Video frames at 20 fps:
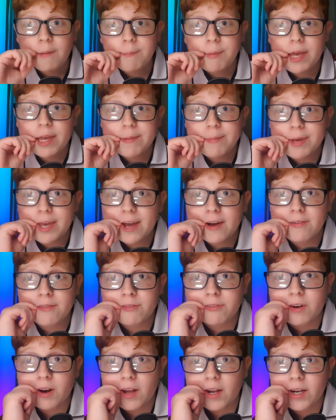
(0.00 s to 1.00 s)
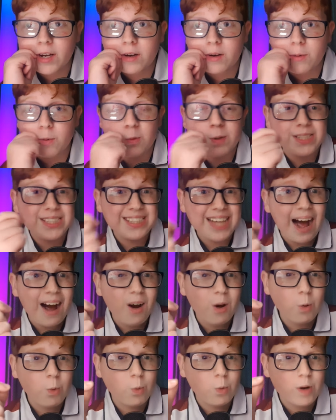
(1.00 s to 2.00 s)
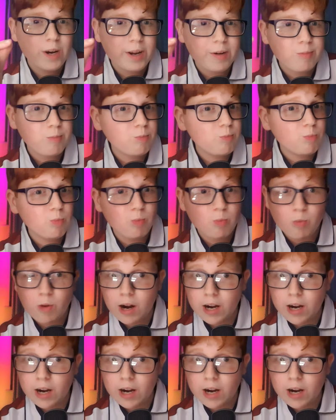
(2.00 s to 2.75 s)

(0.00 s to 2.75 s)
maybe if like we're down in